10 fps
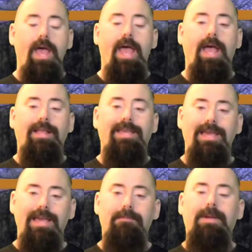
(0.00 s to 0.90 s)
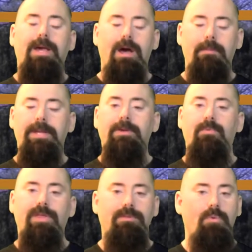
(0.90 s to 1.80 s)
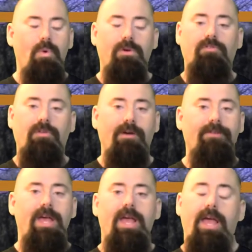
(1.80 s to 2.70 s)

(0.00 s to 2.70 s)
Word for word: and keep coming with more stuff.